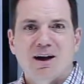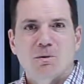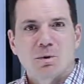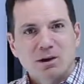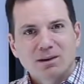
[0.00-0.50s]

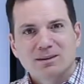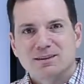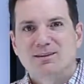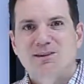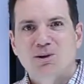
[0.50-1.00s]
Well,
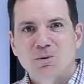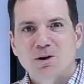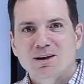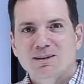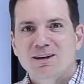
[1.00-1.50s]
you know
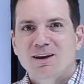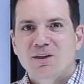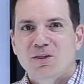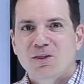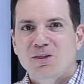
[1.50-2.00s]
what?
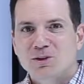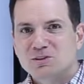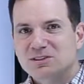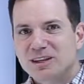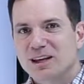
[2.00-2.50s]

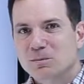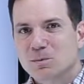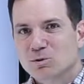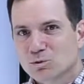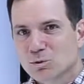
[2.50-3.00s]
Those
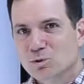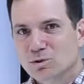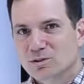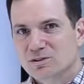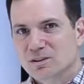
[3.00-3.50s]
same
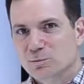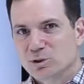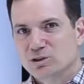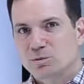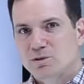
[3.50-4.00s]
rules and
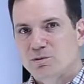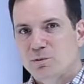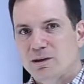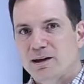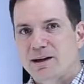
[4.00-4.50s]
principles
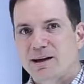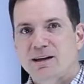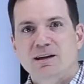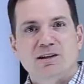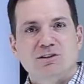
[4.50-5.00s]
apply